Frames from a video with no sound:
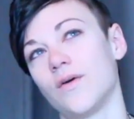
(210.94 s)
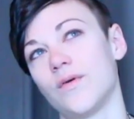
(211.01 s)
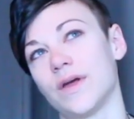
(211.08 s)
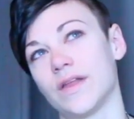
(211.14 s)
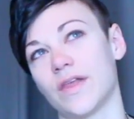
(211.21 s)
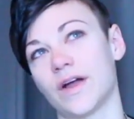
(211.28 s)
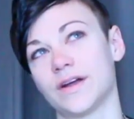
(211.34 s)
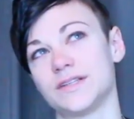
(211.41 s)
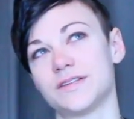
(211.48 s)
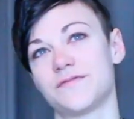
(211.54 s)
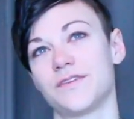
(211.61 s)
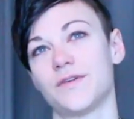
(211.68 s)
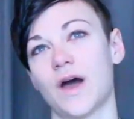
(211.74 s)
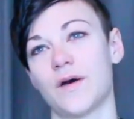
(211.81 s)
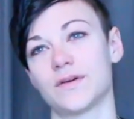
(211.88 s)
we learned a
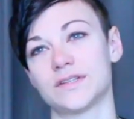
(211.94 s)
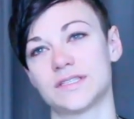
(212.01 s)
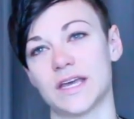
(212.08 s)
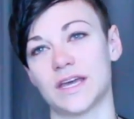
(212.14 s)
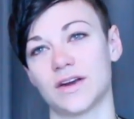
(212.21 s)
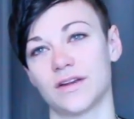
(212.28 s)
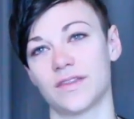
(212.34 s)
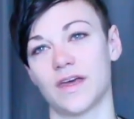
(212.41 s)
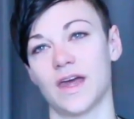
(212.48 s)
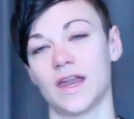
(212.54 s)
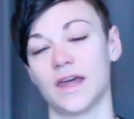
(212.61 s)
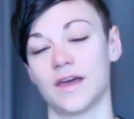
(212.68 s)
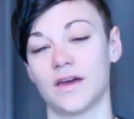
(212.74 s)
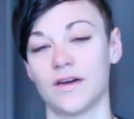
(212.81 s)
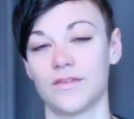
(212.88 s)
few hours later that
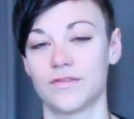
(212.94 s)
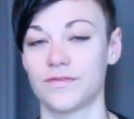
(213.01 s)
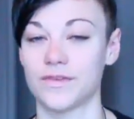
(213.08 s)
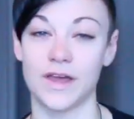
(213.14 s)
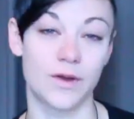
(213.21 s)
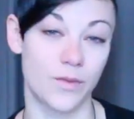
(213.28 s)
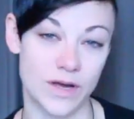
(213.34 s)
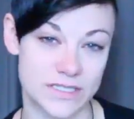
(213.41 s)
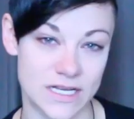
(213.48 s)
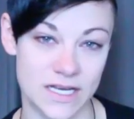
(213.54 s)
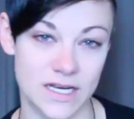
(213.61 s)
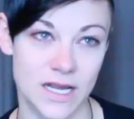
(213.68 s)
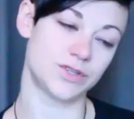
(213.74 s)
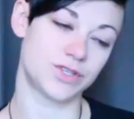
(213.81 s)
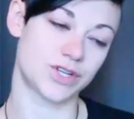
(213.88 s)
it
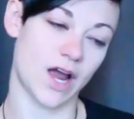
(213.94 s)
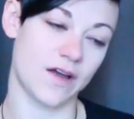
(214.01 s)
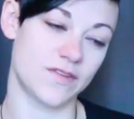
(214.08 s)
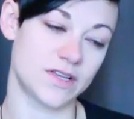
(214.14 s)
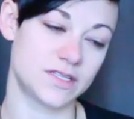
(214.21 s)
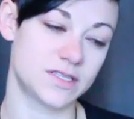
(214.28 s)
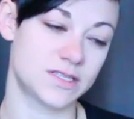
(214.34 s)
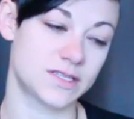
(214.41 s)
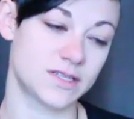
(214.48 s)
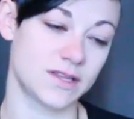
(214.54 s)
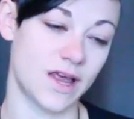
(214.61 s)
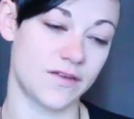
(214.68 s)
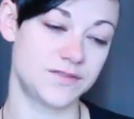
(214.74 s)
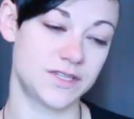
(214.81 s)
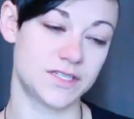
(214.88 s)
wasn't. Travis
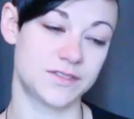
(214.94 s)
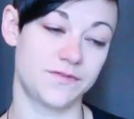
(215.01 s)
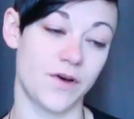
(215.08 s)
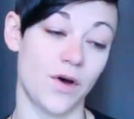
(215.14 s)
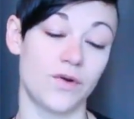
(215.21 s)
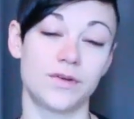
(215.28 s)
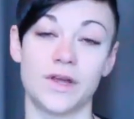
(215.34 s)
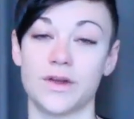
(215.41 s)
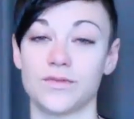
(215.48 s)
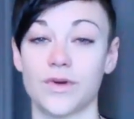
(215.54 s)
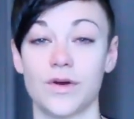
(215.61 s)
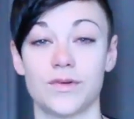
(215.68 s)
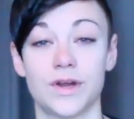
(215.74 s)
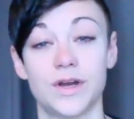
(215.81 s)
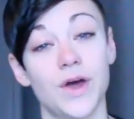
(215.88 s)
left his phone and
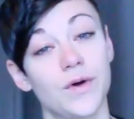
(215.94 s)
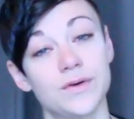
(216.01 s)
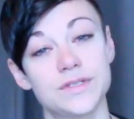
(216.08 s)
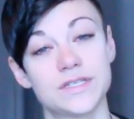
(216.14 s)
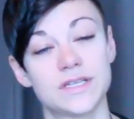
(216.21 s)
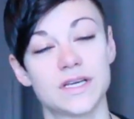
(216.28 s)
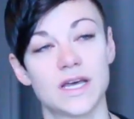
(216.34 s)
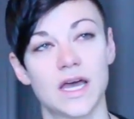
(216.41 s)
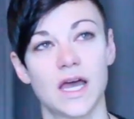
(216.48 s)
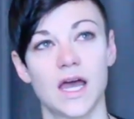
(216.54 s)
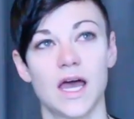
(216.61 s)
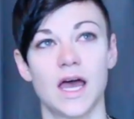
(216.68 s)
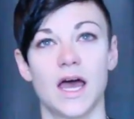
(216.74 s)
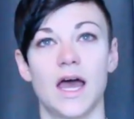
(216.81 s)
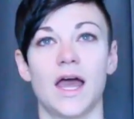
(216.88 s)
wrote a note
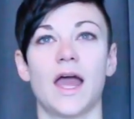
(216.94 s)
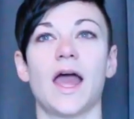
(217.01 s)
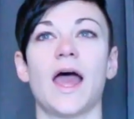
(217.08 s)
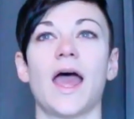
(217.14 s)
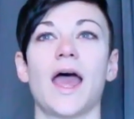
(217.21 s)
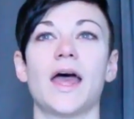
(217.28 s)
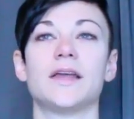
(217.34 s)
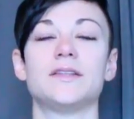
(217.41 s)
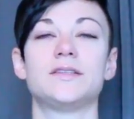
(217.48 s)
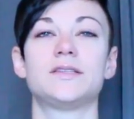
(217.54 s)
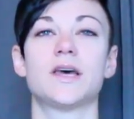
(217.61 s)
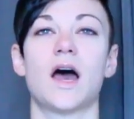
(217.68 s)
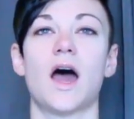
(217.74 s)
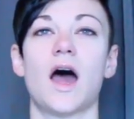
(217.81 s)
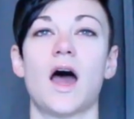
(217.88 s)
and